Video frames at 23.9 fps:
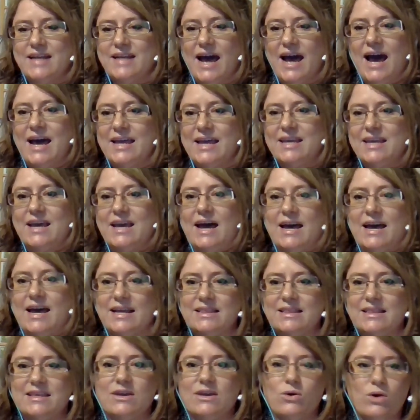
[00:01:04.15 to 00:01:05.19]
I
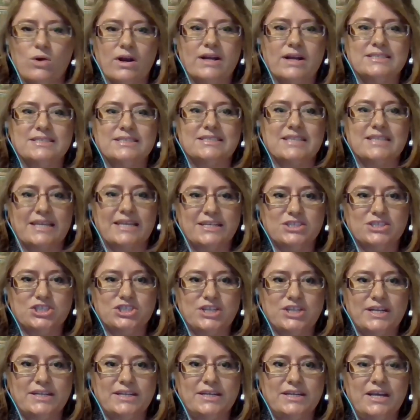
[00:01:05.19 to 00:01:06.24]
guide the
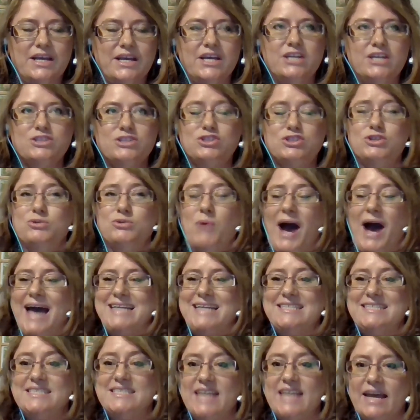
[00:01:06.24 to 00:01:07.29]
organization to
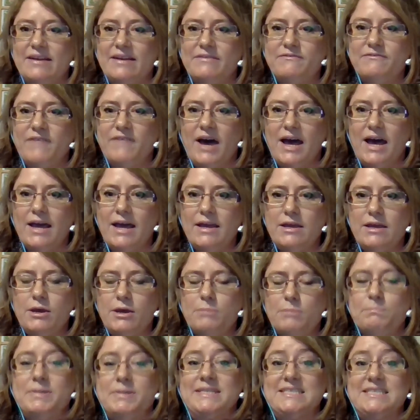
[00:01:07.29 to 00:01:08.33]
identify
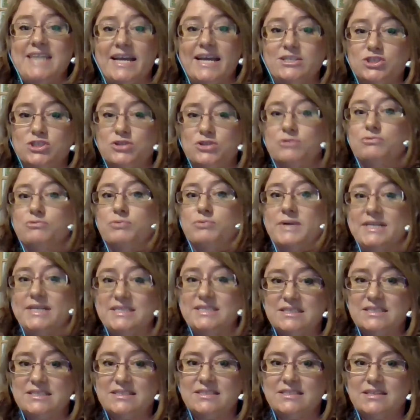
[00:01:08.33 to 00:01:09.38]
potential
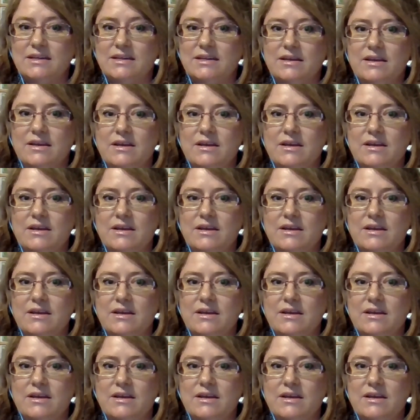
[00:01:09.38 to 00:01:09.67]
risks,